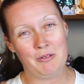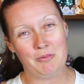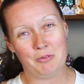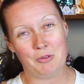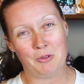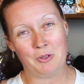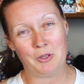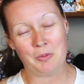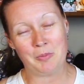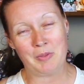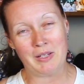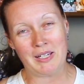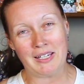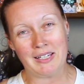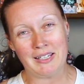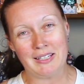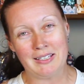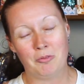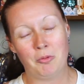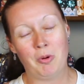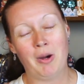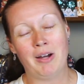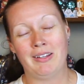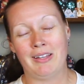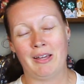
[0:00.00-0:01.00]
it for me
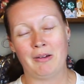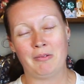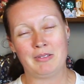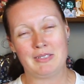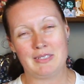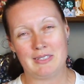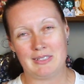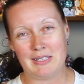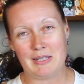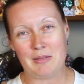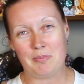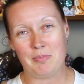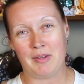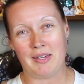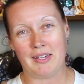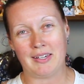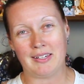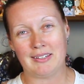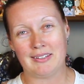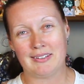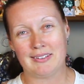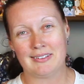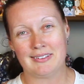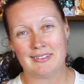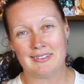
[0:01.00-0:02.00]
while I was
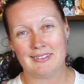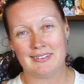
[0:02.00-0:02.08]
sleeping